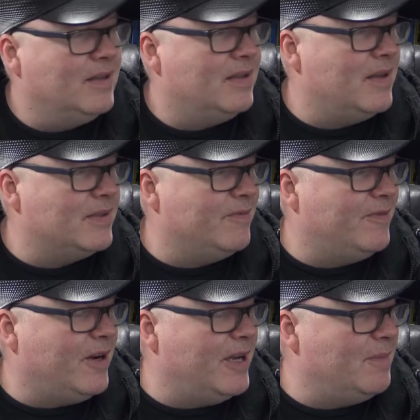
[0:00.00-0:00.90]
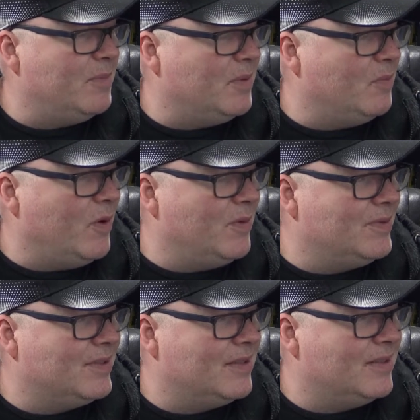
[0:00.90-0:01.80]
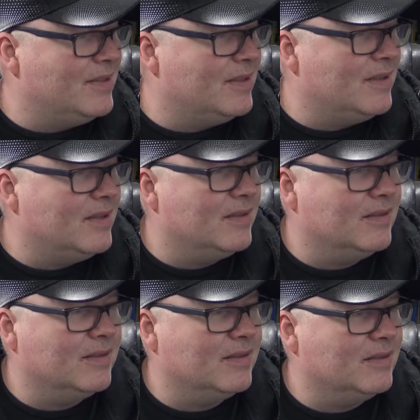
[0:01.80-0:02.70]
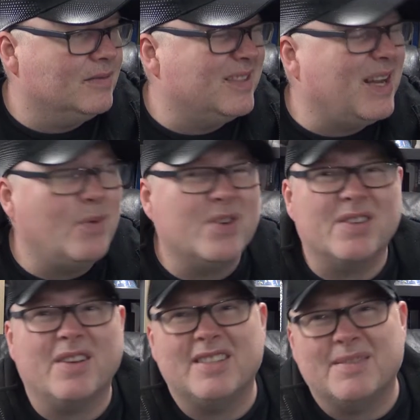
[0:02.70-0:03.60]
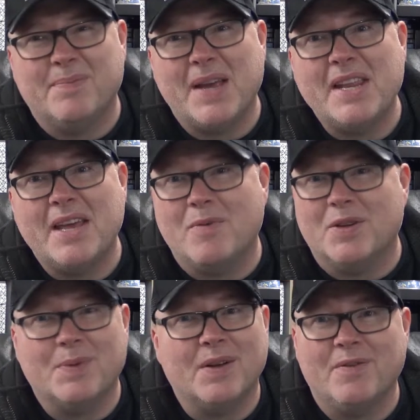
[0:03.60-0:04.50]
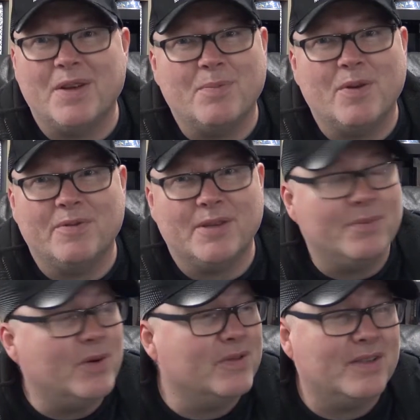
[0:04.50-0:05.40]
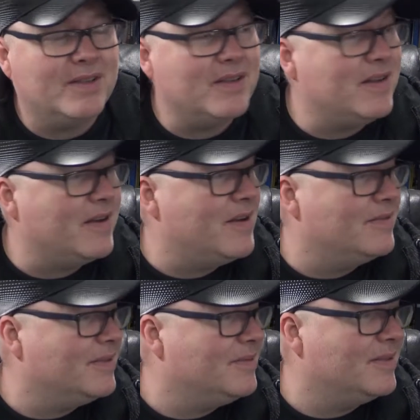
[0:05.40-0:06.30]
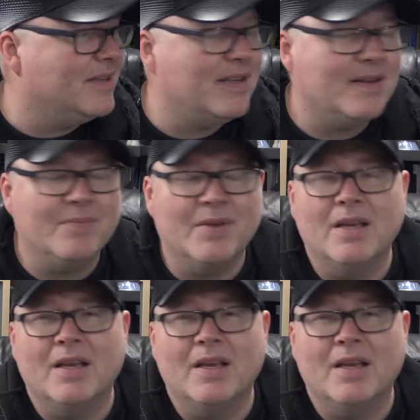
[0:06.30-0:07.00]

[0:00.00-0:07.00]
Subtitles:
there's some Fire Emblem ones, and I was going to get some Bayonetta ones, but I don't think I'll bother anymore because you can't seem to see them.